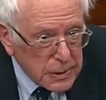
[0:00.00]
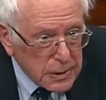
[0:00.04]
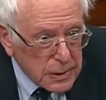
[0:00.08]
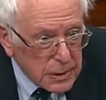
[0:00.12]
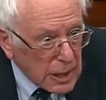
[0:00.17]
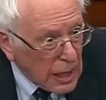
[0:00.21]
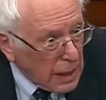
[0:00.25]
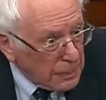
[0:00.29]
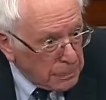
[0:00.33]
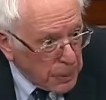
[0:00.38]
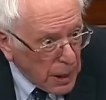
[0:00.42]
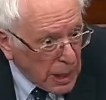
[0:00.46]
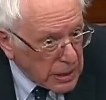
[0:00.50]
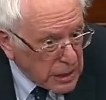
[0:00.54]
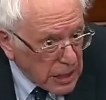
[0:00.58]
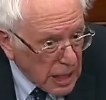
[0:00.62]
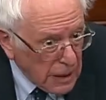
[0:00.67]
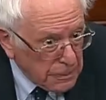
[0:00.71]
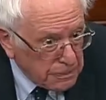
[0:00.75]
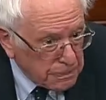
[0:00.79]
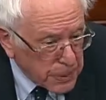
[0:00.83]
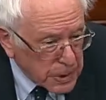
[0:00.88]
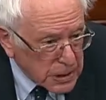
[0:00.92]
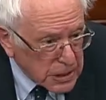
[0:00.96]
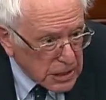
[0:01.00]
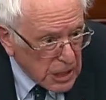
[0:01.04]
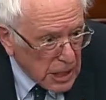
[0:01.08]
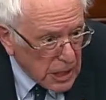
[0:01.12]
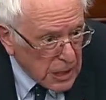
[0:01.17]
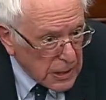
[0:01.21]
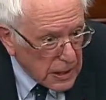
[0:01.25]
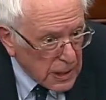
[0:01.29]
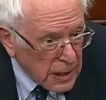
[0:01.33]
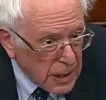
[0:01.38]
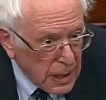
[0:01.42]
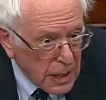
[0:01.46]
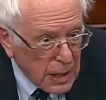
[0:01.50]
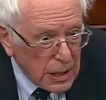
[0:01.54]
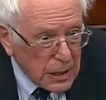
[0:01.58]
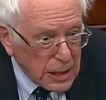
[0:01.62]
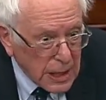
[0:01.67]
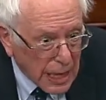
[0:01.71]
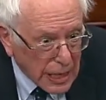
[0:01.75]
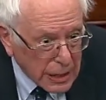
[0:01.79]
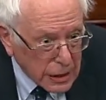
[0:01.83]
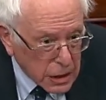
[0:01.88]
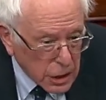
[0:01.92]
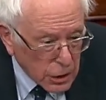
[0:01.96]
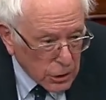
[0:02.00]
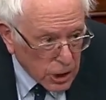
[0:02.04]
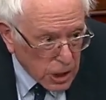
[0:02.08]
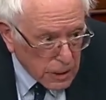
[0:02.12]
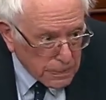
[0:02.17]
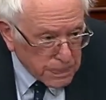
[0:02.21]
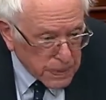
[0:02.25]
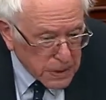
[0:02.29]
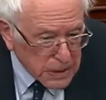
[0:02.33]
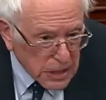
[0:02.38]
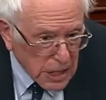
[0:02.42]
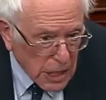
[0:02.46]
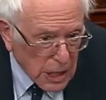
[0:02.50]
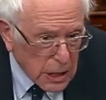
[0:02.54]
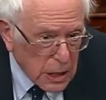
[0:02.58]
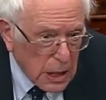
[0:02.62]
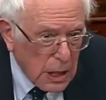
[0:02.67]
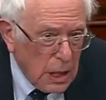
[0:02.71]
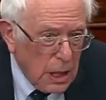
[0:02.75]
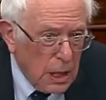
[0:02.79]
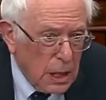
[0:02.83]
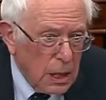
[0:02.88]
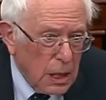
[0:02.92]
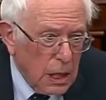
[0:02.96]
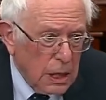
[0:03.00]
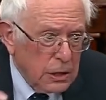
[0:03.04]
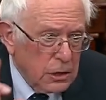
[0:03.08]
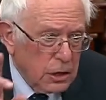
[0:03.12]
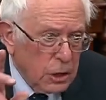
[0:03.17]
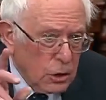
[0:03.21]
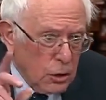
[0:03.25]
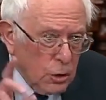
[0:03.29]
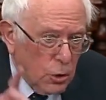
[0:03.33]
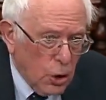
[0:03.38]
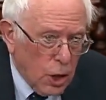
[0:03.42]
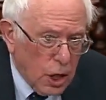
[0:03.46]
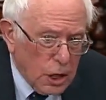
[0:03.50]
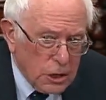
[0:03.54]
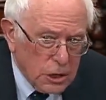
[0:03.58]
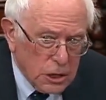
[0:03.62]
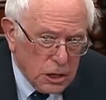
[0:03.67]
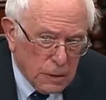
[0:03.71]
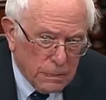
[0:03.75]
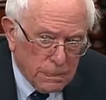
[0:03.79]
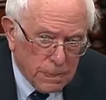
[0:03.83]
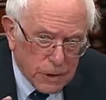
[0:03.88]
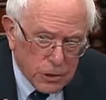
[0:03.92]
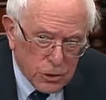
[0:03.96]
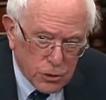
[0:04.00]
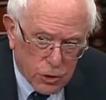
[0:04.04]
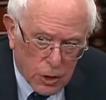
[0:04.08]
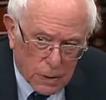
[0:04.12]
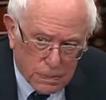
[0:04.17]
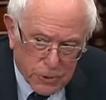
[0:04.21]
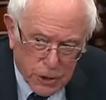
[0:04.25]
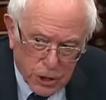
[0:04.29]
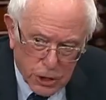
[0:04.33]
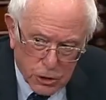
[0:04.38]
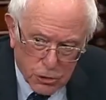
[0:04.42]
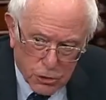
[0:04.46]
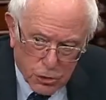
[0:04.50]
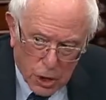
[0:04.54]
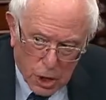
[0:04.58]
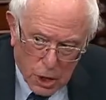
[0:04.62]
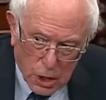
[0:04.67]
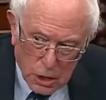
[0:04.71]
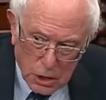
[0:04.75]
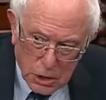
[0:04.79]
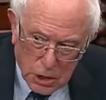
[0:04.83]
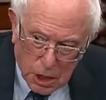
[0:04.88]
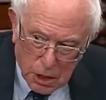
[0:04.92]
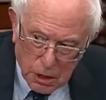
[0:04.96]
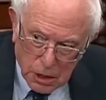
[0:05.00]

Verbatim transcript: Not by 10%, not 30%, cut the cost of prescription drugs under